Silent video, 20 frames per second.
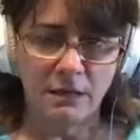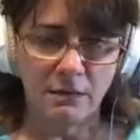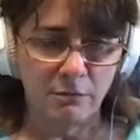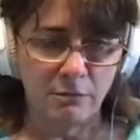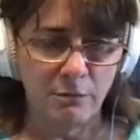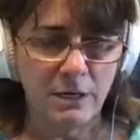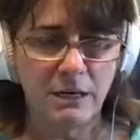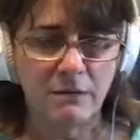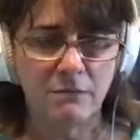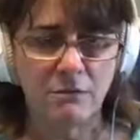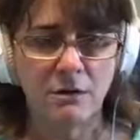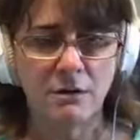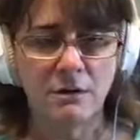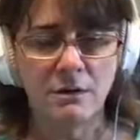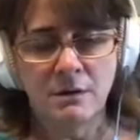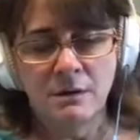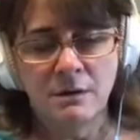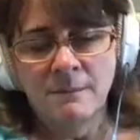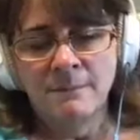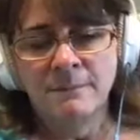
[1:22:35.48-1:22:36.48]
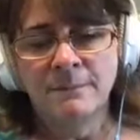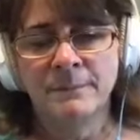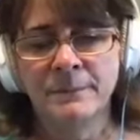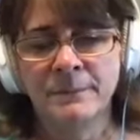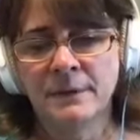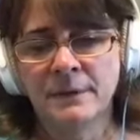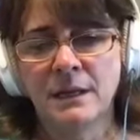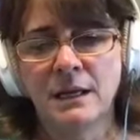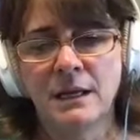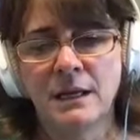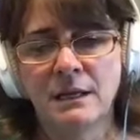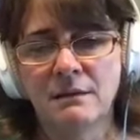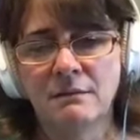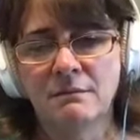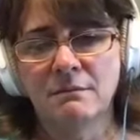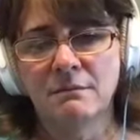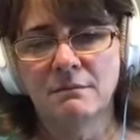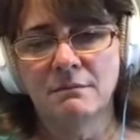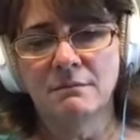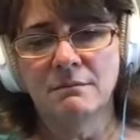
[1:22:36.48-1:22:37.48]
or whatever
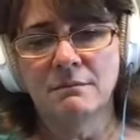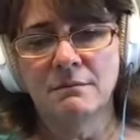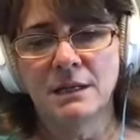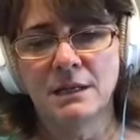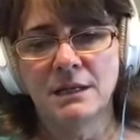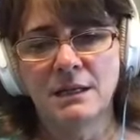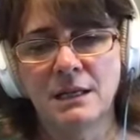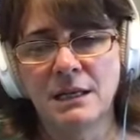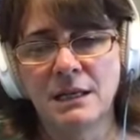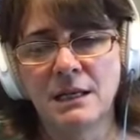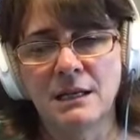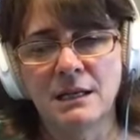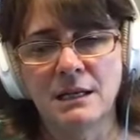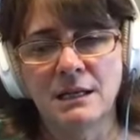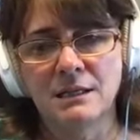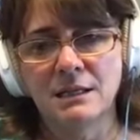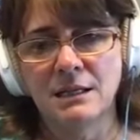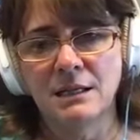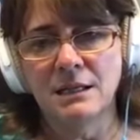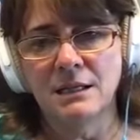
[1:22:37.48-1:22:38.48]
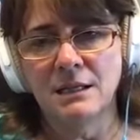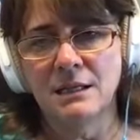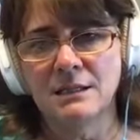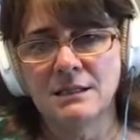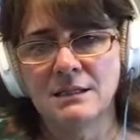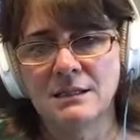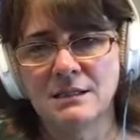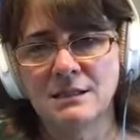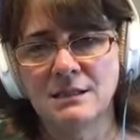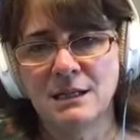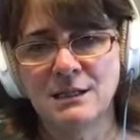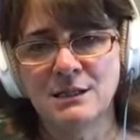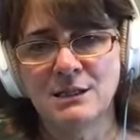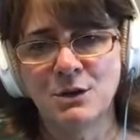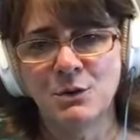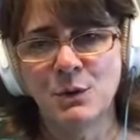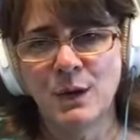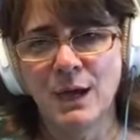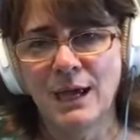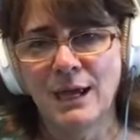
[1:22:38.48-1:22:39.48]
and and again i think it's it's
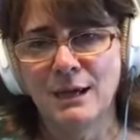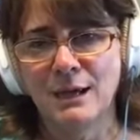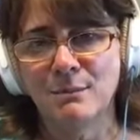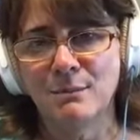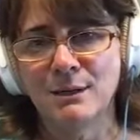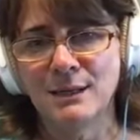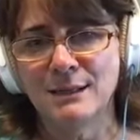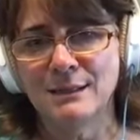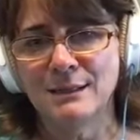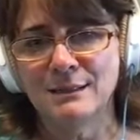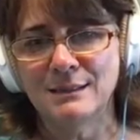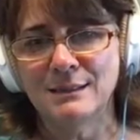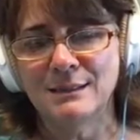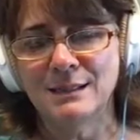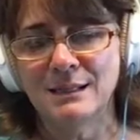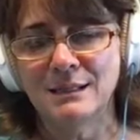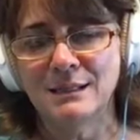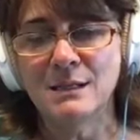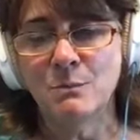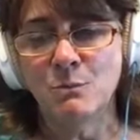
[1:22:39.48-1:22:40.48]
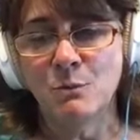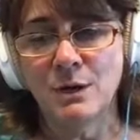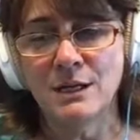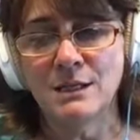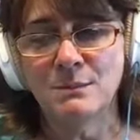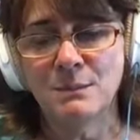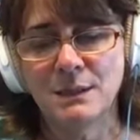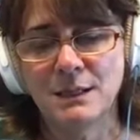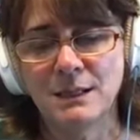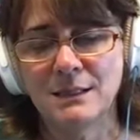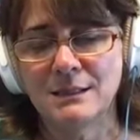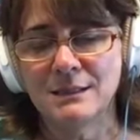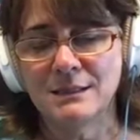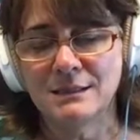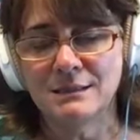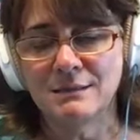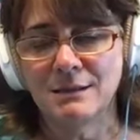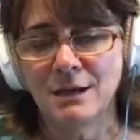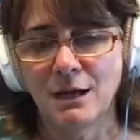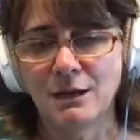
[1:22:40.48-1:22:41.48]
okay because in some ways
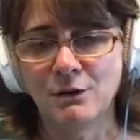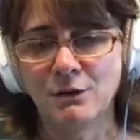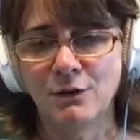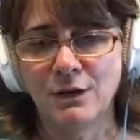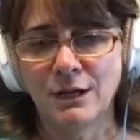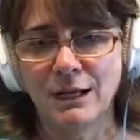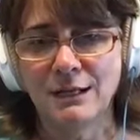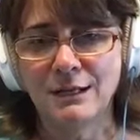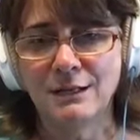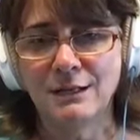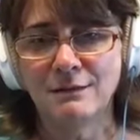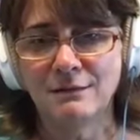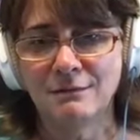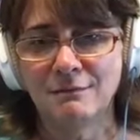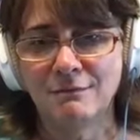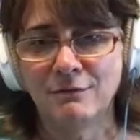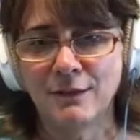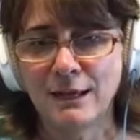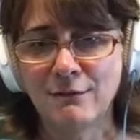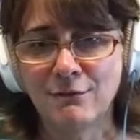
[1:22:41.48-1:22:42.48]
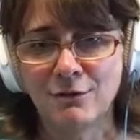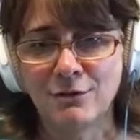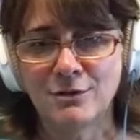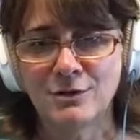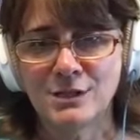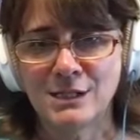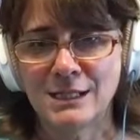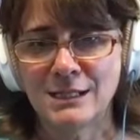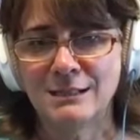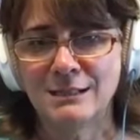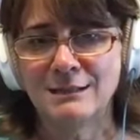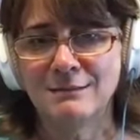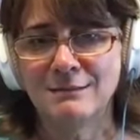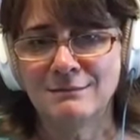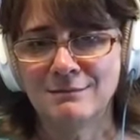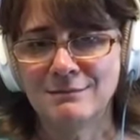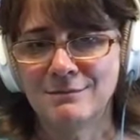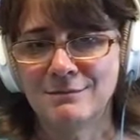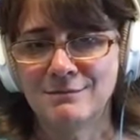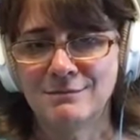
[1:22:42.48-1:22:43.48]
because god created flavors and
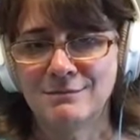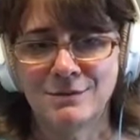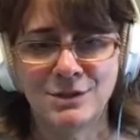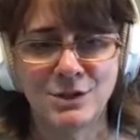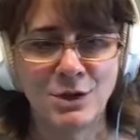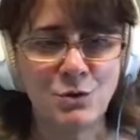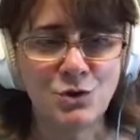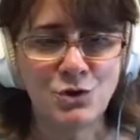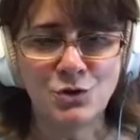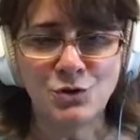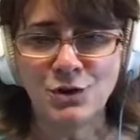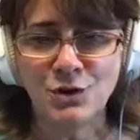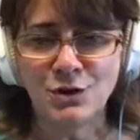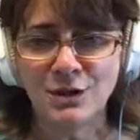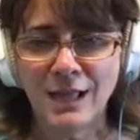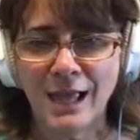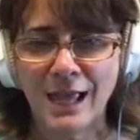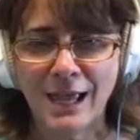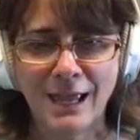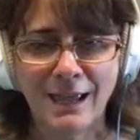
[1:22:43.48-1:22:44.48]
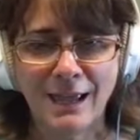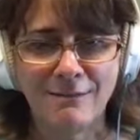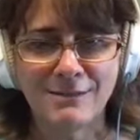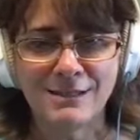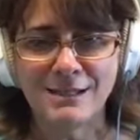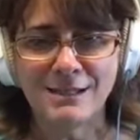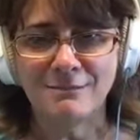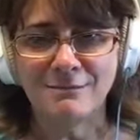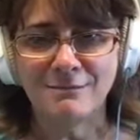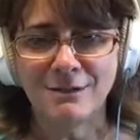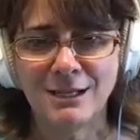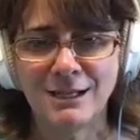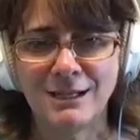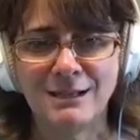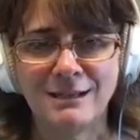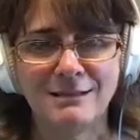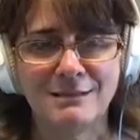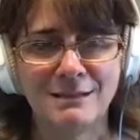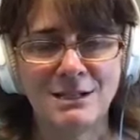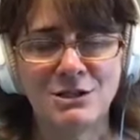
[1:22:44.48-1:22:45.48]
social lives and
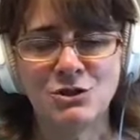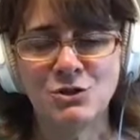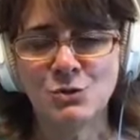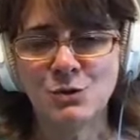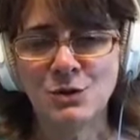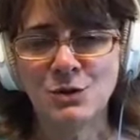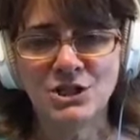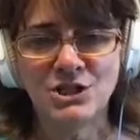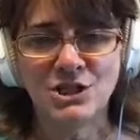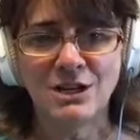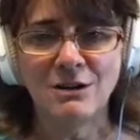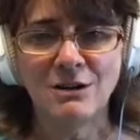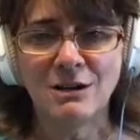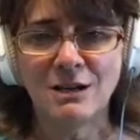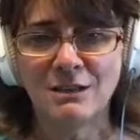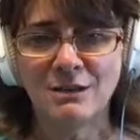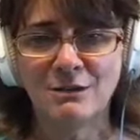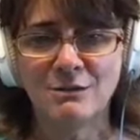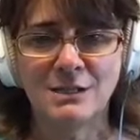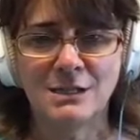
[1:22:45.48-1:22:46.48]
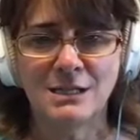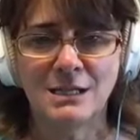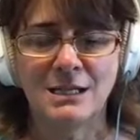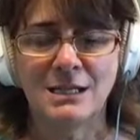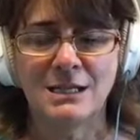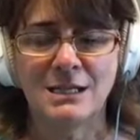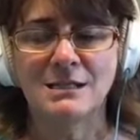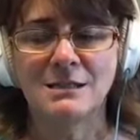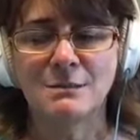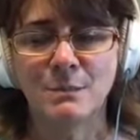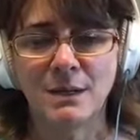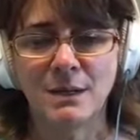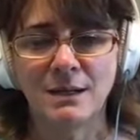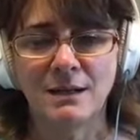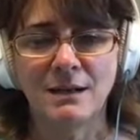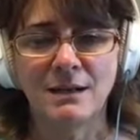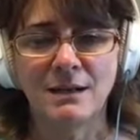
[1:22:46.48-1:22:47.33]
we enjoy mm-hmm. sharing those things but